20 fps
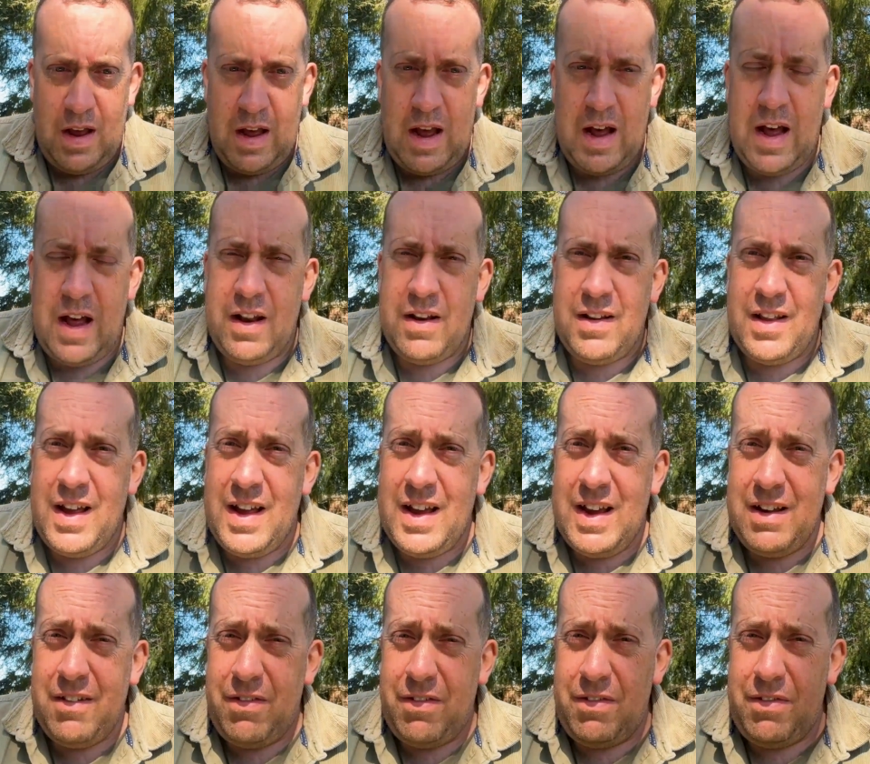and
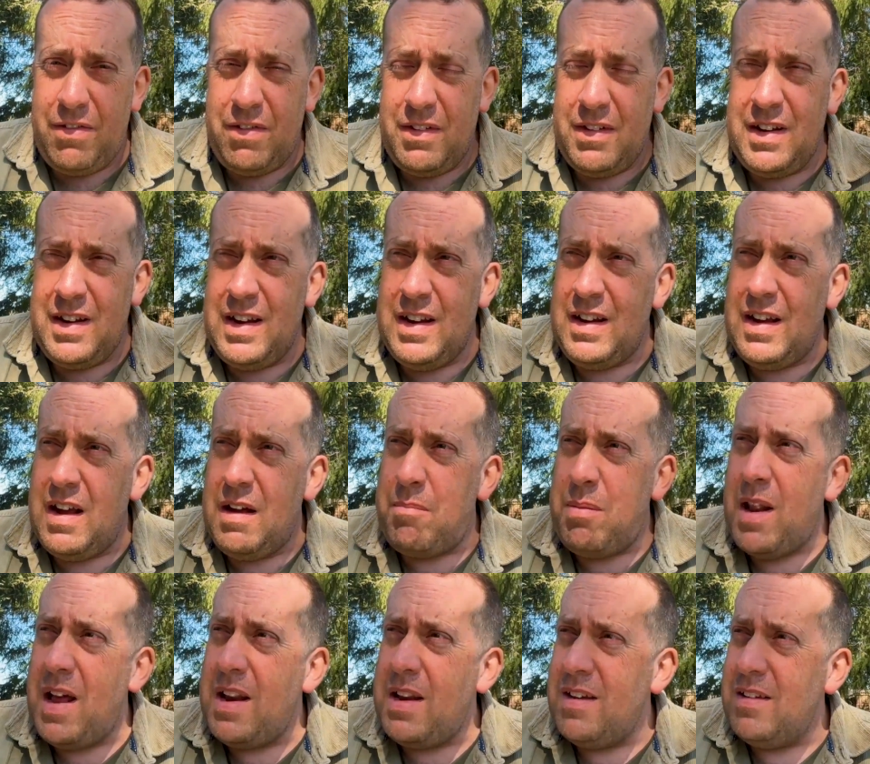that if a
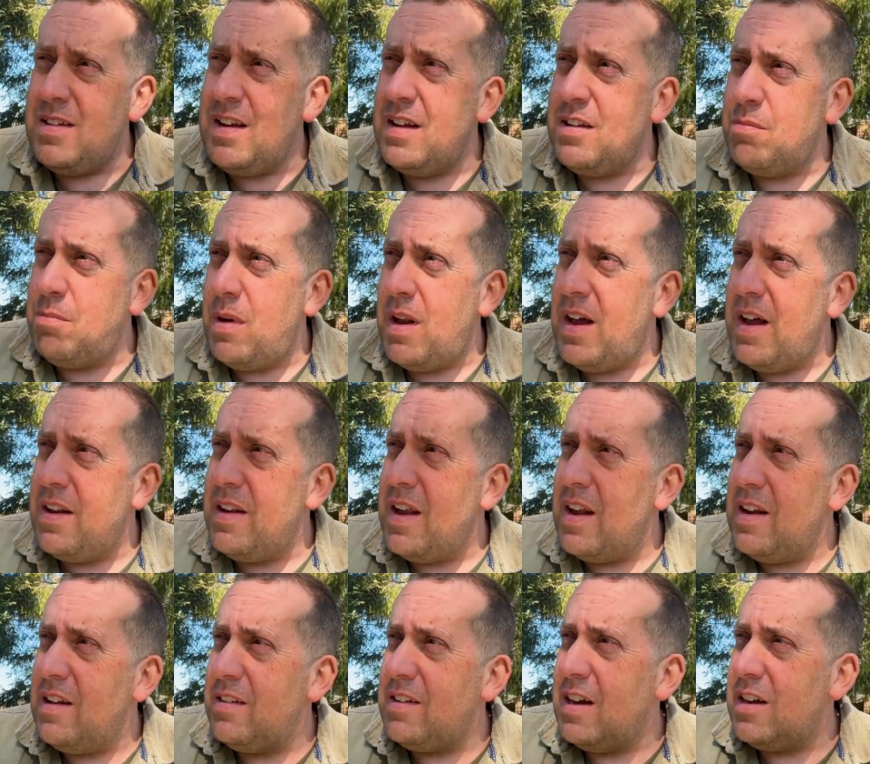plan is his plan,
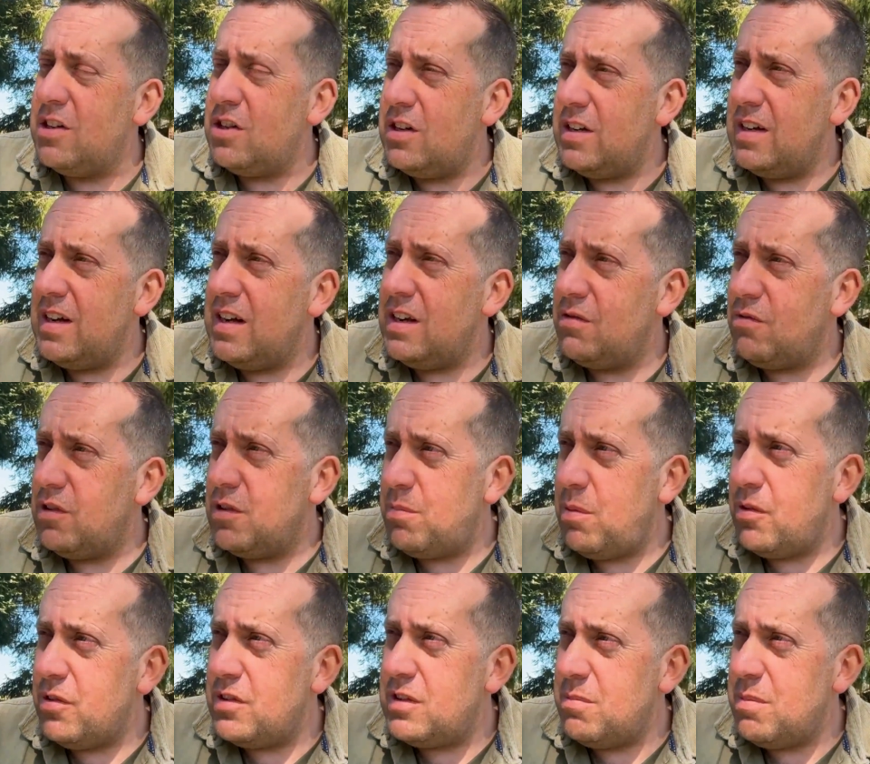then it's actually his
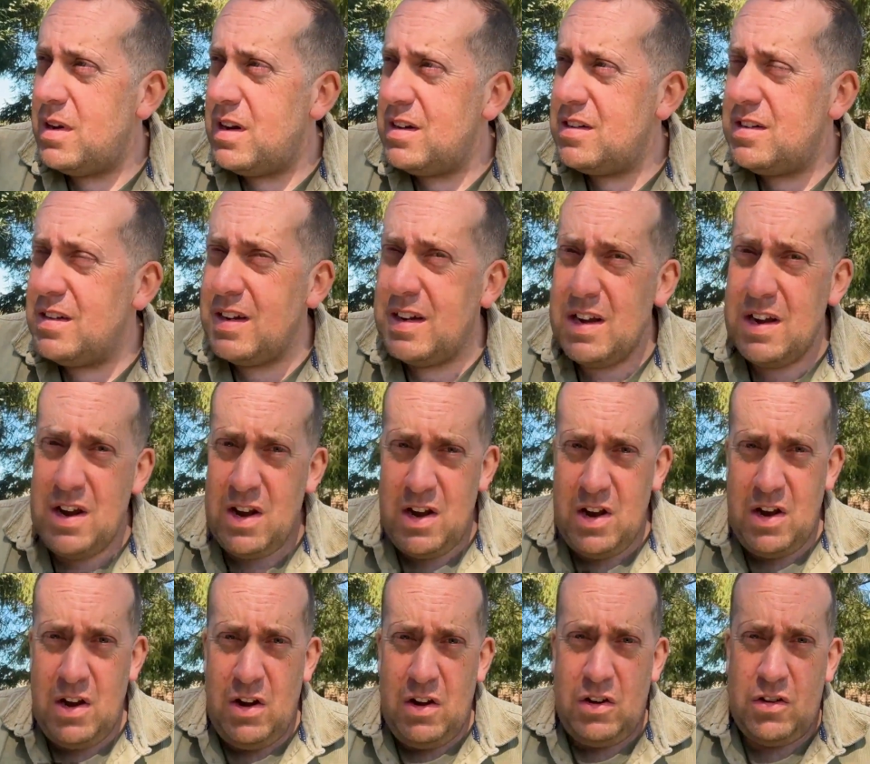responsibility
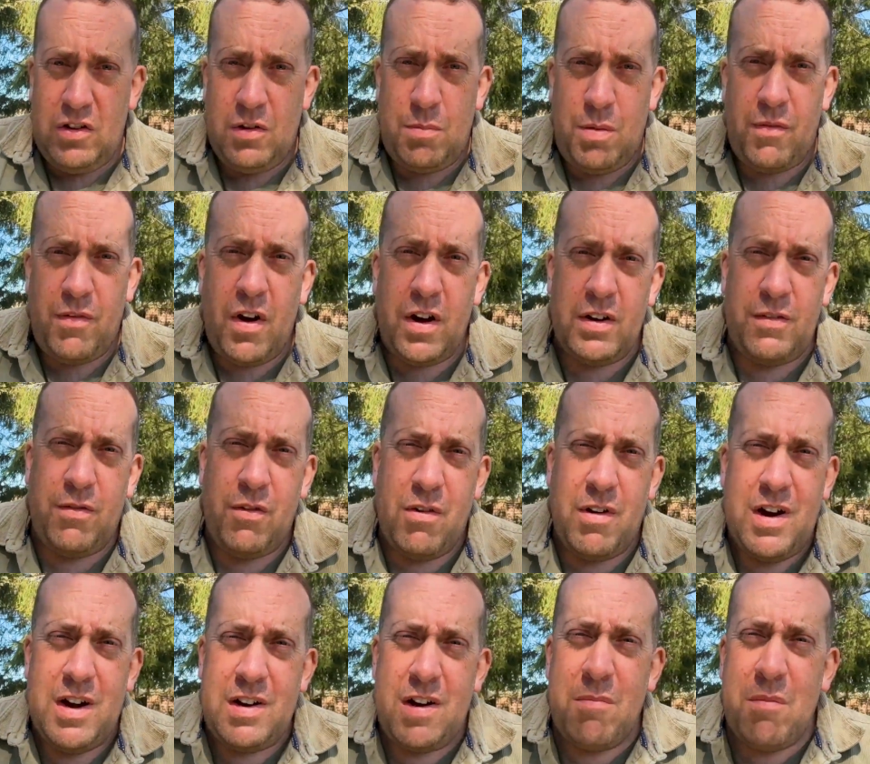to provide
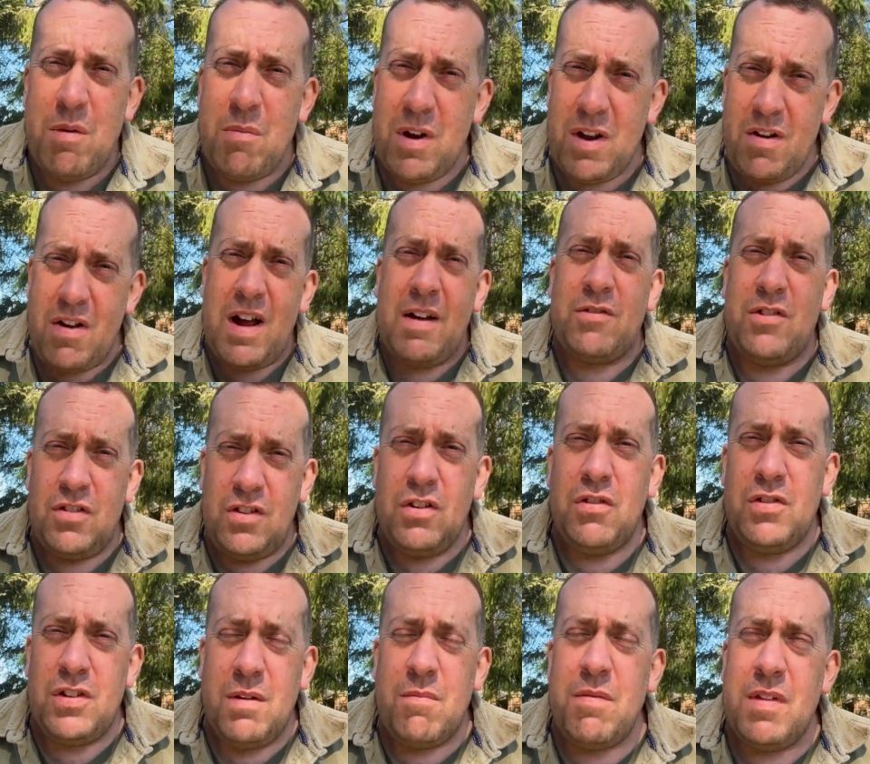for it. I don't mean we don't have to
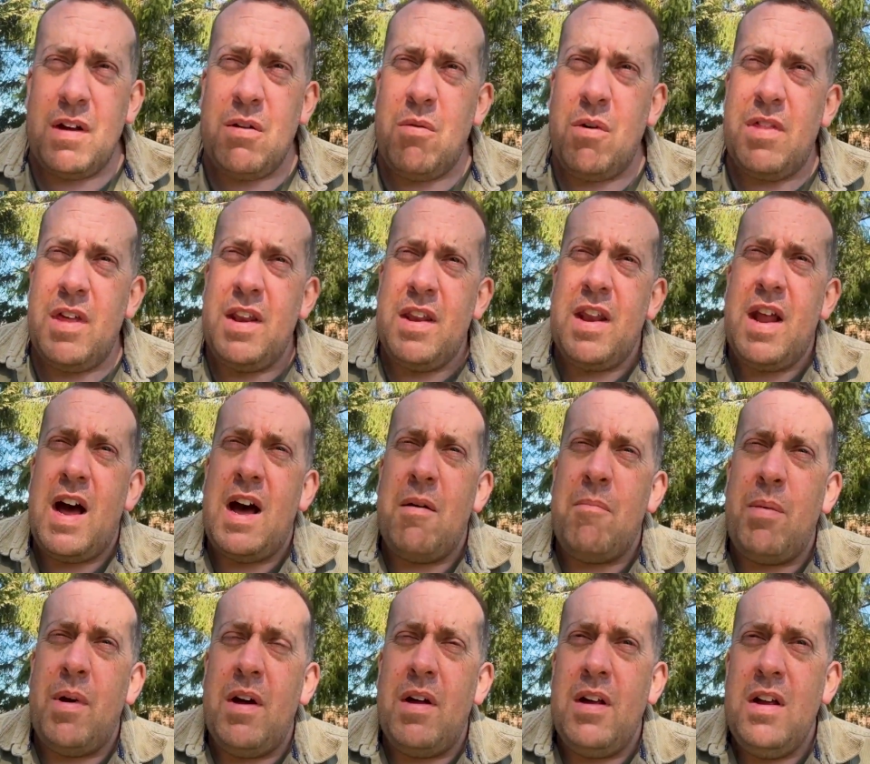do something within
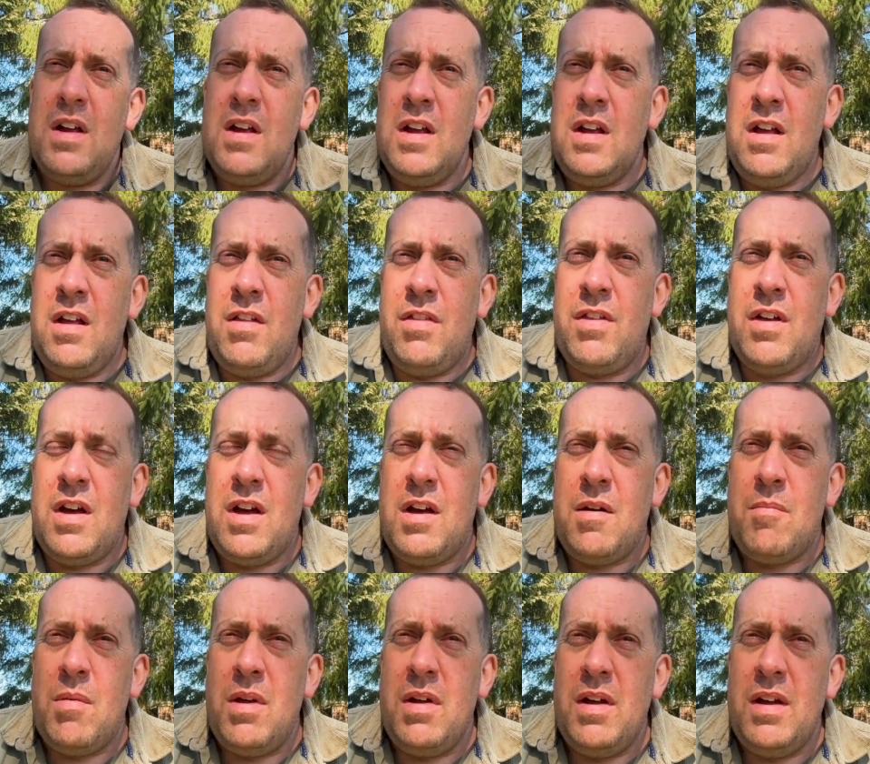that, but that